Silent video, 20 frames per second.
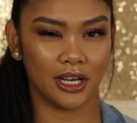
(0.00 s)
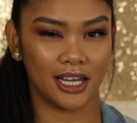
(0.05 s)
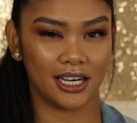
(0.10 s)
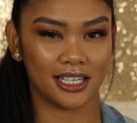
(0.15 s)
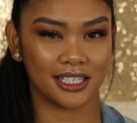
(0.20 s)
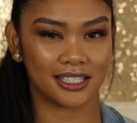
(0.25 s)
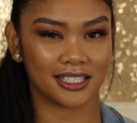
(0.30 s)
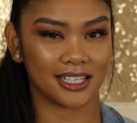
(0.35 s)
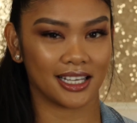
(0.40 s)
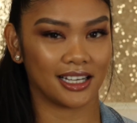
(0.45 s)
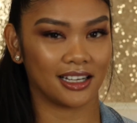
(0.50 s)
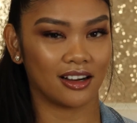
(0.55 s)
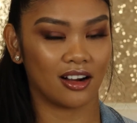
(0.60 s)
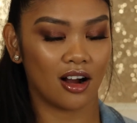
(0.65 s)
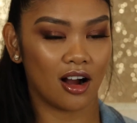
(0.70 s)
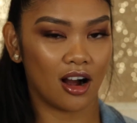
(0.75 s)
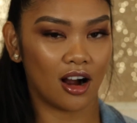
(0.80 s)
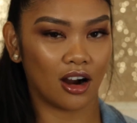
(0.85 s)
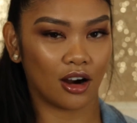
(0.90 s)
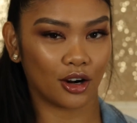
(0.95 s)
and it's like
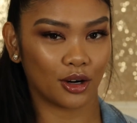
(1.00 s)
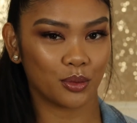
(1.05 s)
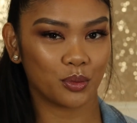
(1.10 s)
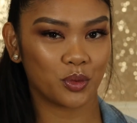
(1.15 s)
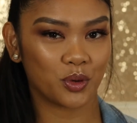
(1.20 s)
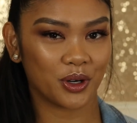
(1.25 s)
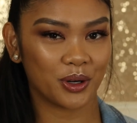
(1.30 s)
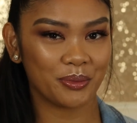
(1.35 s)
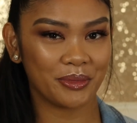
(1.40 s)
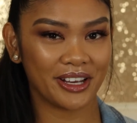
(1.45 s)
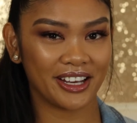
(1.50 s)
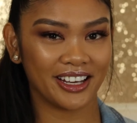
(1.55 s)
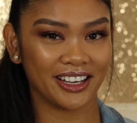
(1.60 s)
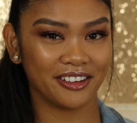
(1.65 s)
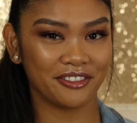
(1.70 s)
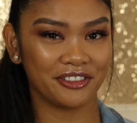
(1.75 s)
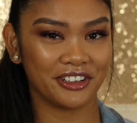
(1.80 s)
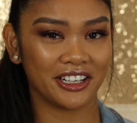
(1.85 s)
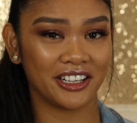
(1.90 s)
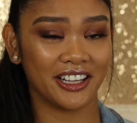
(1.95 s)

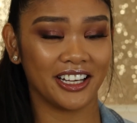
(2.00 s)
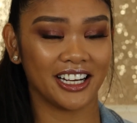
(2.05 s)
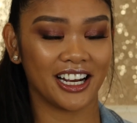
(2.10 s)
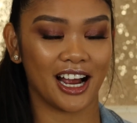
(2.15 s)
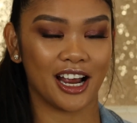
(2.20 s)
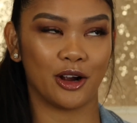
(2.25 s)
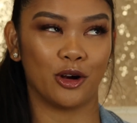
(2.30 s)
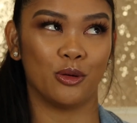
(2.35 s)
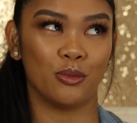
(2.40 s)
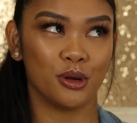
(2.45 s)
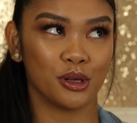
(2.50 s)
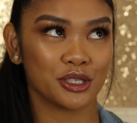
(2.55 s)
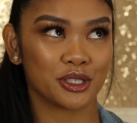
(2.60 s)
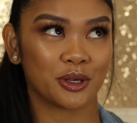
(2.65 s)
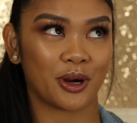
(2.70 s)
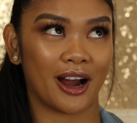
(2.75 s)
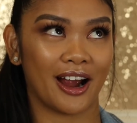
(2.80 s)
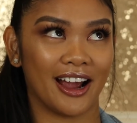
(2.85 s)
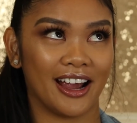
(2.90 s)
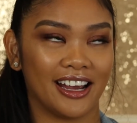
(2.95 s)
heartwarming feeling. I almost
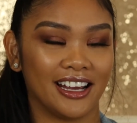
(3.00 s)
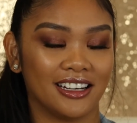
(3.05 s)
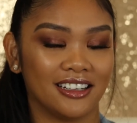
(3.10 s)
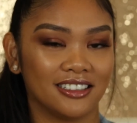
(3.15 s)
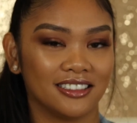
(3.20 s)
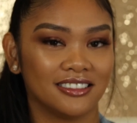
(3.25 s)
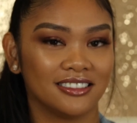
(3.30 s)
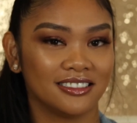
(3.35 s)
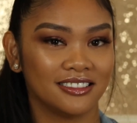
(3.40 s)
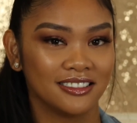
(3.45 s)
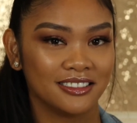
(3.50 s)
cried